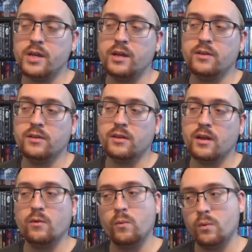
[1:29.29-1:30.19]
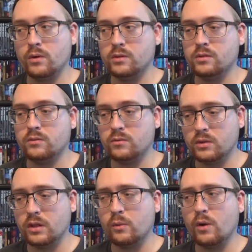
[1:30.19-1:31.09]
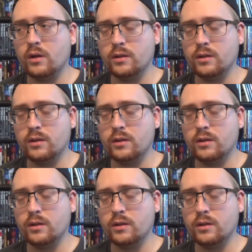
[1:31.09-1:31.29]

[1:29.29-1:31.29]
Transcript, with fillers: And I think that it worked really well